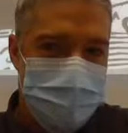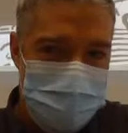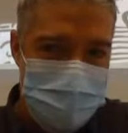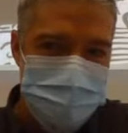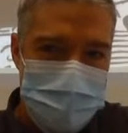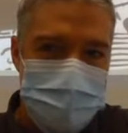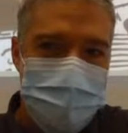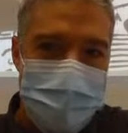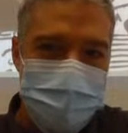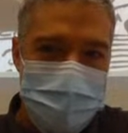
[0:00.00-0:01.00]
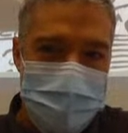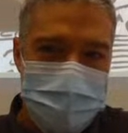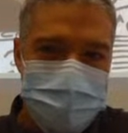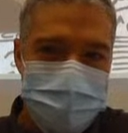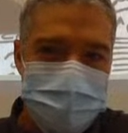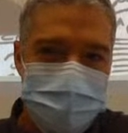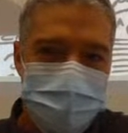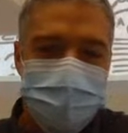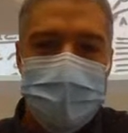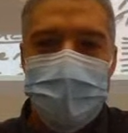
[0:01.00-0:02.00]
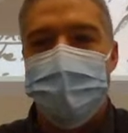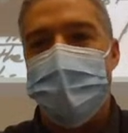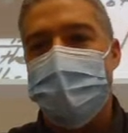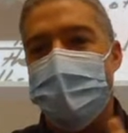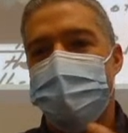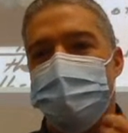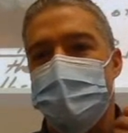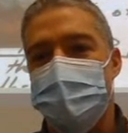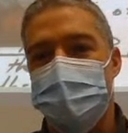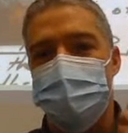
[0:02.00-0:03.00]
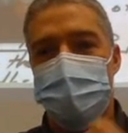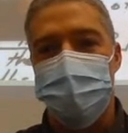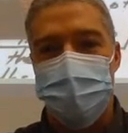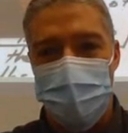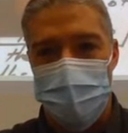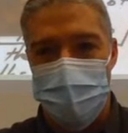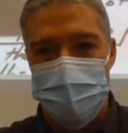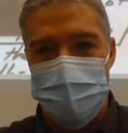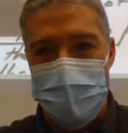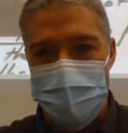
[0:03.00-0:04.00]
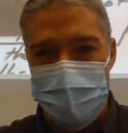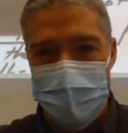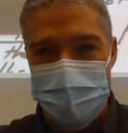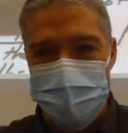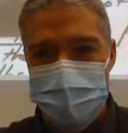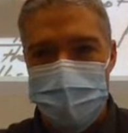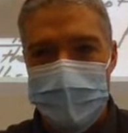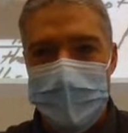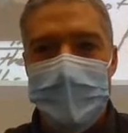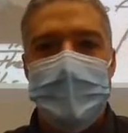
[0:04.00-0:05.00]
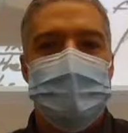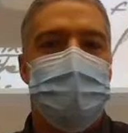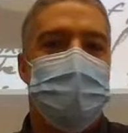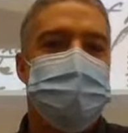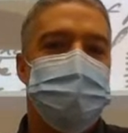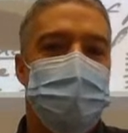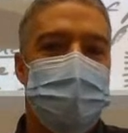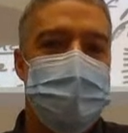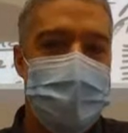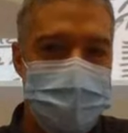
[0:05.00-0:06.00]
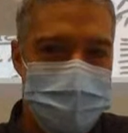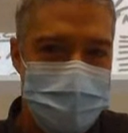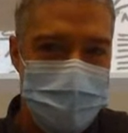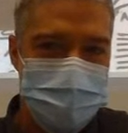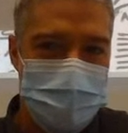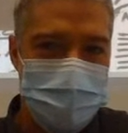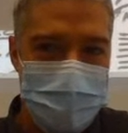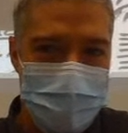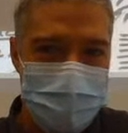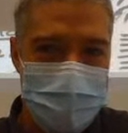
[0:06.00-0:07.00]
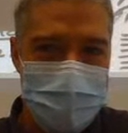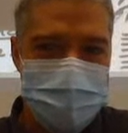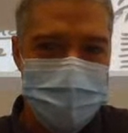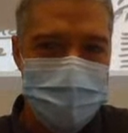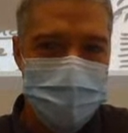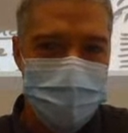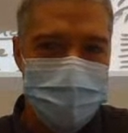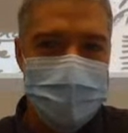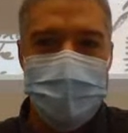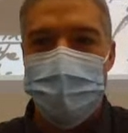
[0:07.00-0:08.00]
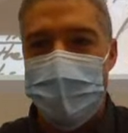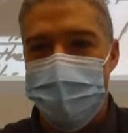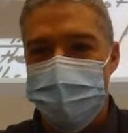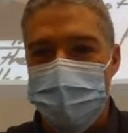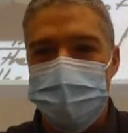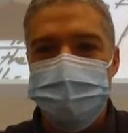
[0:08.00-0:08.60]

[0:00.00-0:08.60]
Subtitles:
cut by the battery acid, they had to be there before the battery acid. The ones that are not cut by the battery acid came after.